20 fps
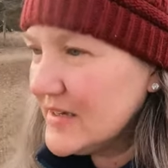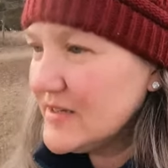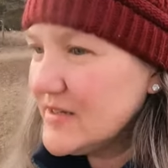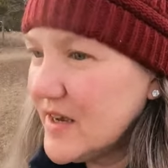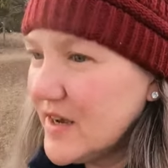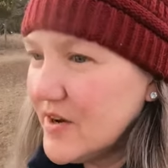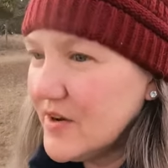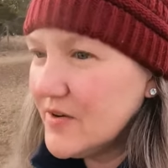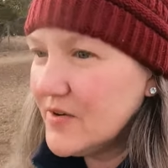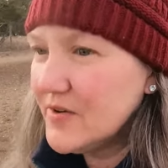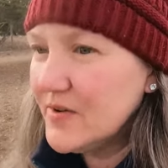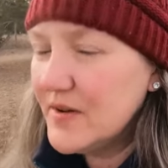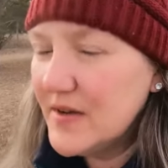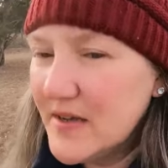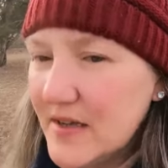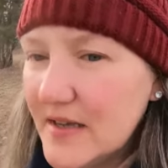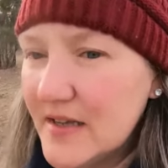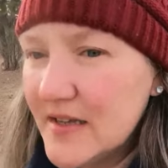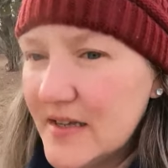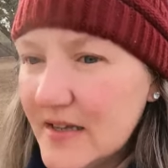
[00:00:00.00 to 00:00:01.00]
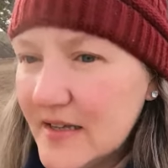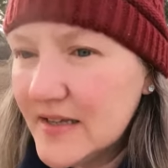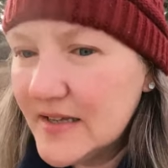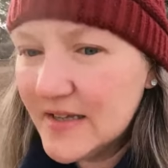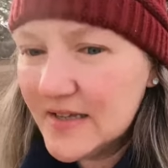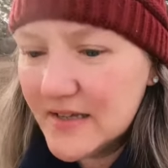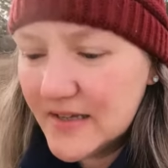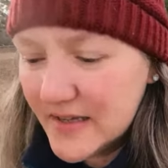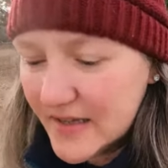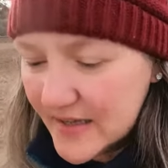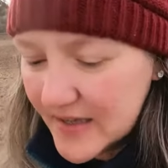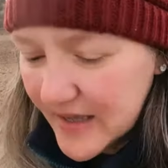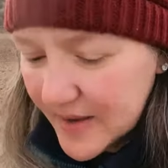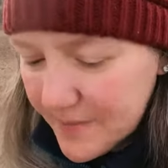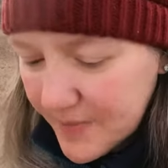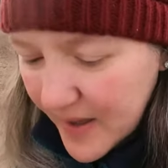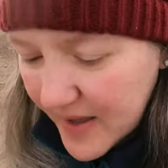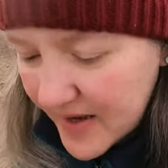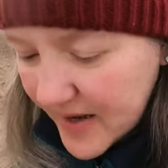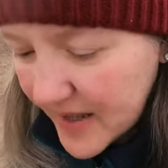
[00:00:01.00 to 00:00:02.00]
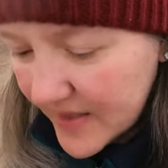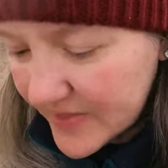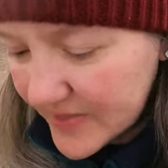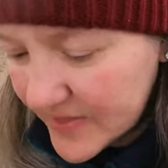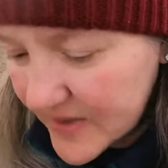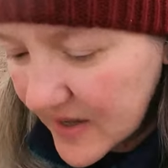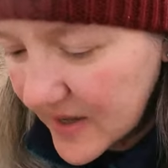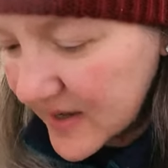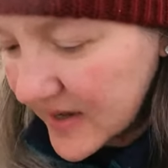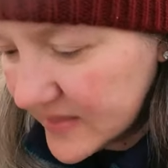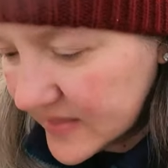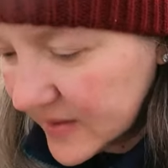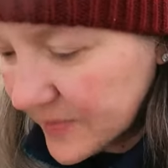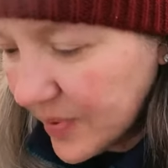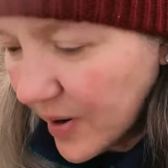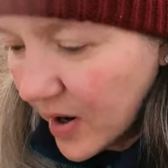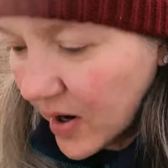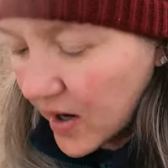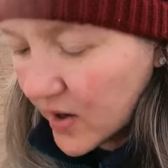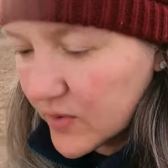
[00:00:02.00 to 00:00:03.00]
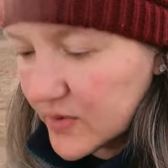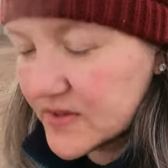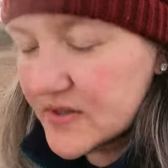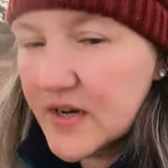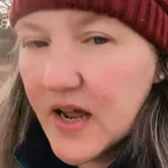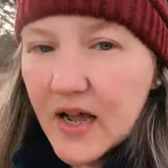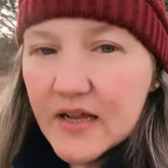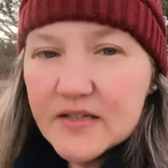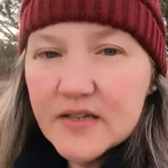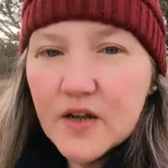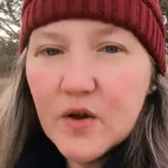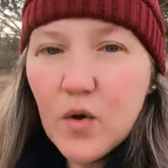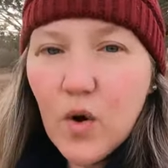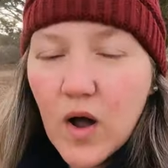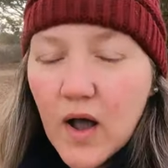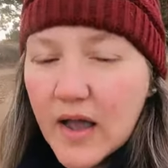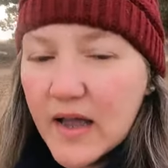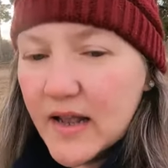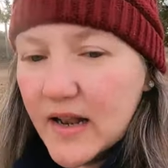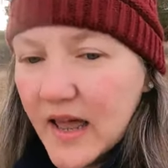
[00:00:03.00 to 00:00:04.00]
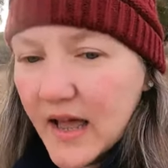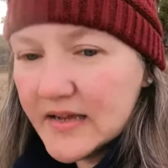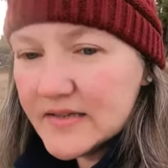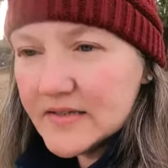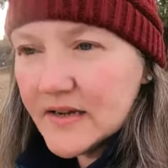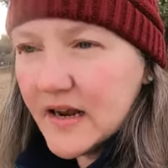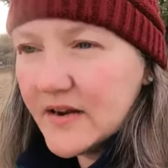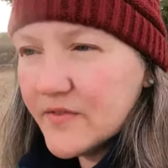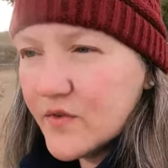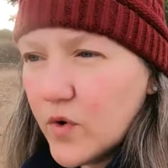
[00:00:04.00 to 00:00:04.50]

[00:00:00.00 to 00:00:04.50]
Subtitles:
So, but the park was nice and quiet last night.